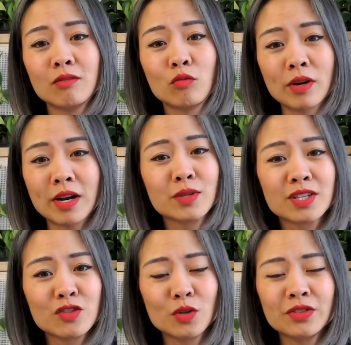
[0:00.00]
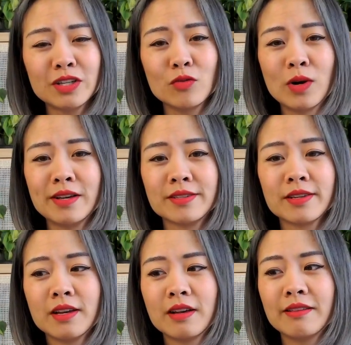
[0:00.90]
when I was consulting was
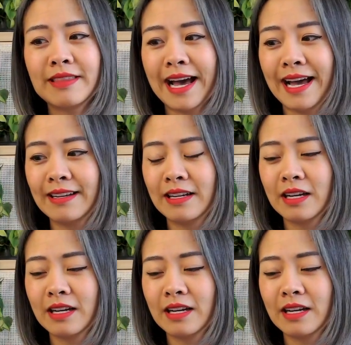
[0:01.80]
that